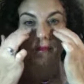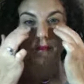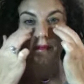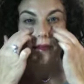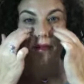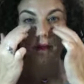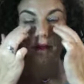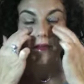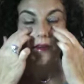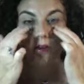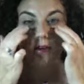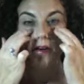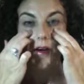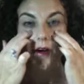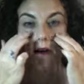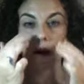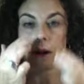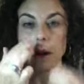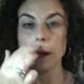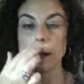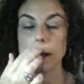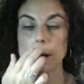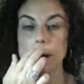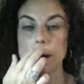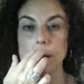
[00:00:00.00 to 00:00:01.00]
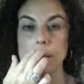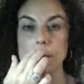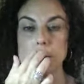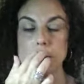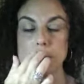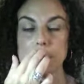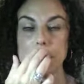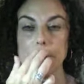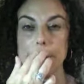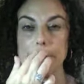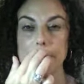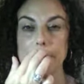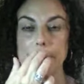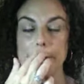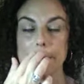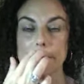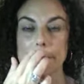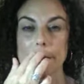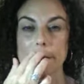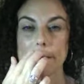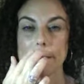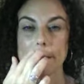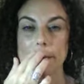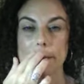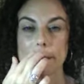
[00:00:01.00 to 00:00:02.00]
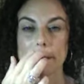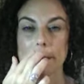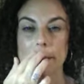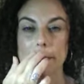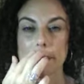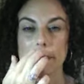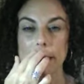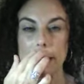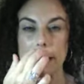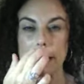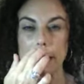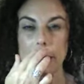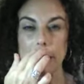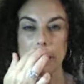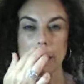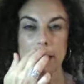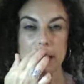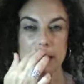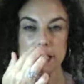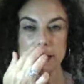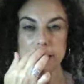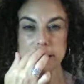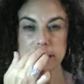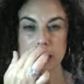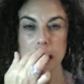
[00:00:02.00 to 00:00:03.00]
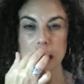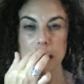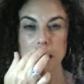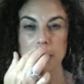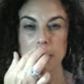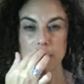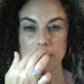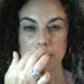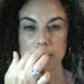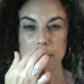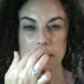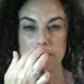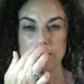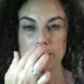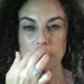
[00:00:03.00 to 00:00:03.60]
Under our nose. All this anger that I'm